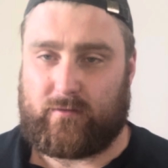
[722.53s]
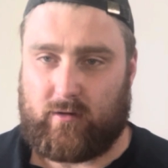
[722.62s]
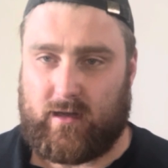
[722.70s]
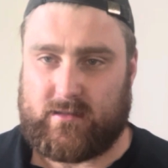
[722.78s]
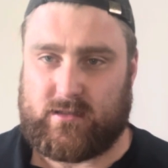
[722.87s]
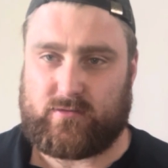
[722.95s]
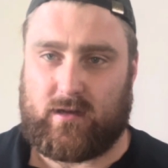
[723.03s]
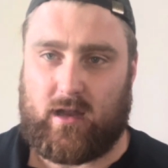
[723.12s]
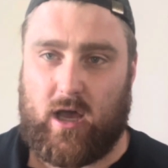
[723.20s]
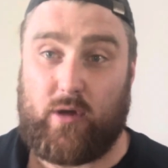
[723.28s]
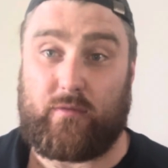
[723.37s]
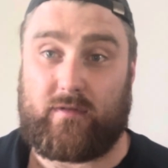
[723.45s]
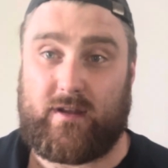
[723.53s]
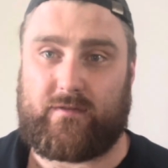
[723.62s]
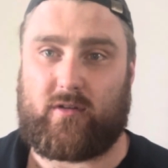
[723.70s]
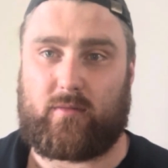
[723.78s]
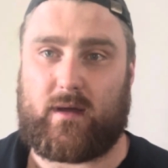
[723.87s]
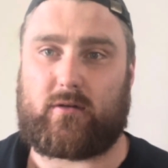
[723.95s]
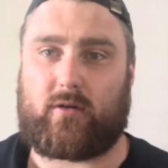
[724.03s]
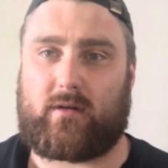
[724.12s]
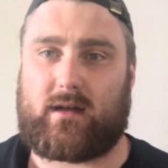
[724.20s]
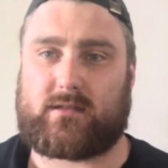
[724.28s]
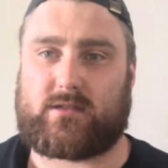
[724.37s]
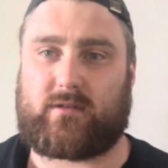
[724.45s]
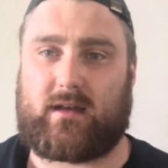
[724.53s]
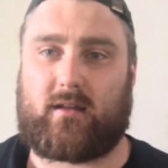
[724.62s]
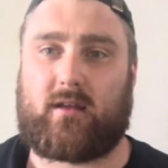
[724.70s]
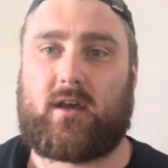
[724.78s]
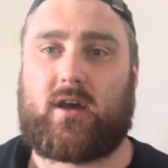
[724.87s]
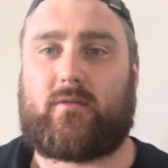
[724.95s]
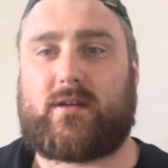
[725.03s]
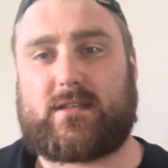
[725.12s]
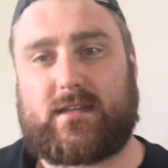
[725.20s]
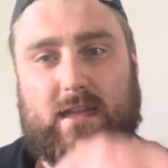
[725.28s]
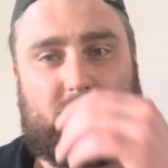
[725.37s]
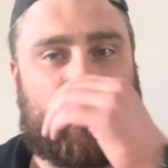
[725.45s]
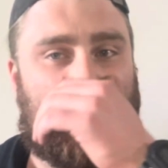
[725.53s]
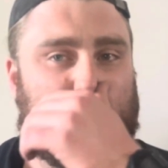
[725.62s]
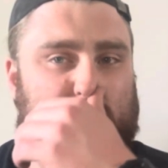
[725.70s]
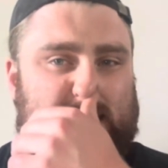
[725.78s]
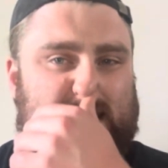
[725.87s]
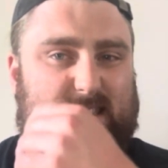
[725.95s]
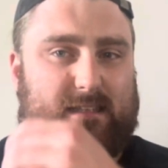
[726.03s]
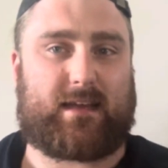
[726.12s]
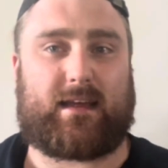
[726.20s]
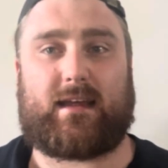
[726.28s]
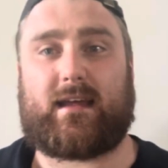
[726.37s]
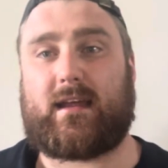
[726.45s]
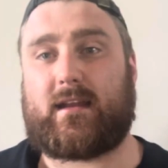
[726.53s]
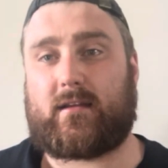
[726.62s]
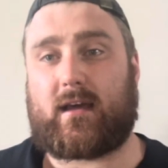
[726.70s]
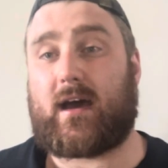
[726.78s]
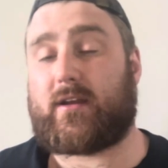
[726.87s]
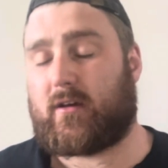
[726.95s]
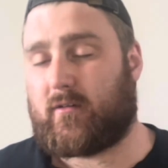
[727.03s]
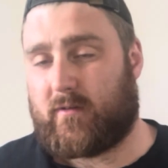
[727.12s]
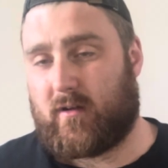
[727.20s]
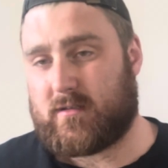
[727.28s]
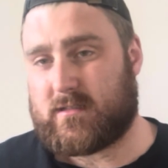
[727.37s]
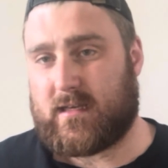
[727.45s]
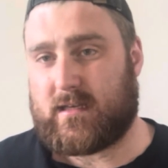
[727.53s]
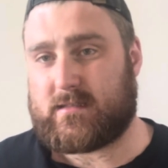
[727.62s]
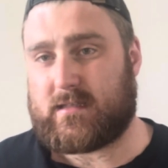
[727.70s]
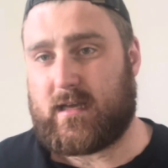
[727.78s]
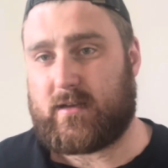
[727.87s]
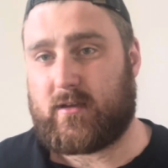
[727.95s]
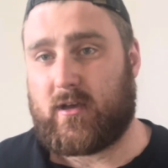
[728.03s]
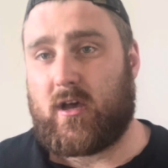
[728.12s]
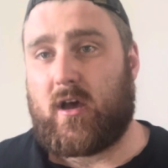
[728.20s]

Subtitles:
Worlds as well, hopefully Full Power Worlds as well, which at the end of August in Idaho Falls, like I said.